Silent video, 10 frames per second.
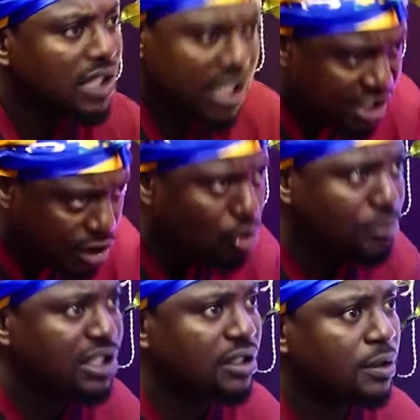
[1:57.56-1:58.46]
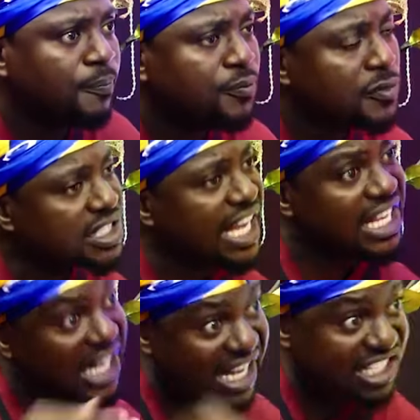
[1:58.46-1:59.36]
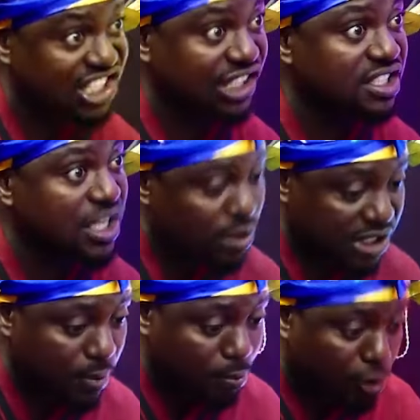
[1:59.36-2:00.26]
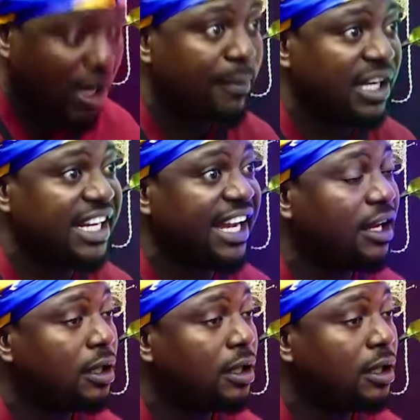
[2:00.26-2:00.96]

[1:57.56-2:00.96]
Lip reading: Listen to me. Say election. So we say program near.